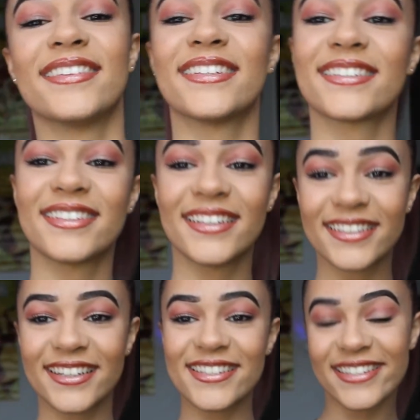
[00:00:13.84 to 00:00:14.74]
let's
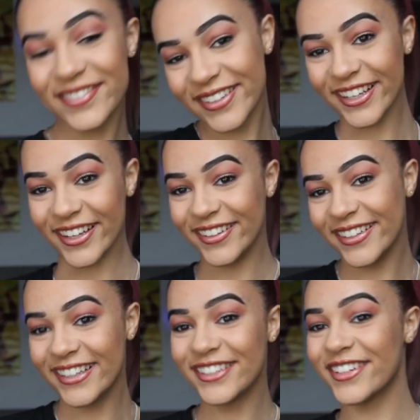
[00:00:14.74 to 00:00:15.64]
get into this video.
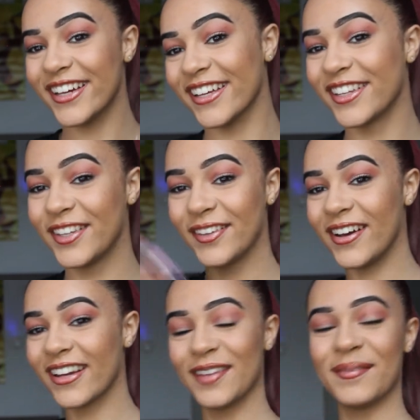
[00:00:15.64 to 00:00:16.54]
Enjoy. Cute
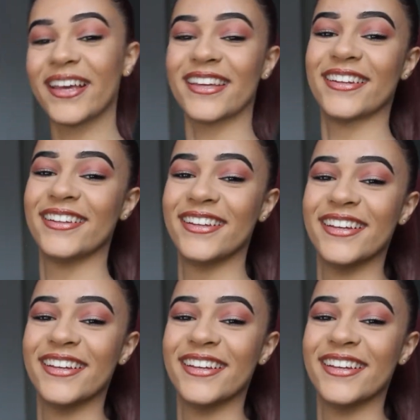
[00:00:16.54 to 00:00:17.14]
ugly Megan.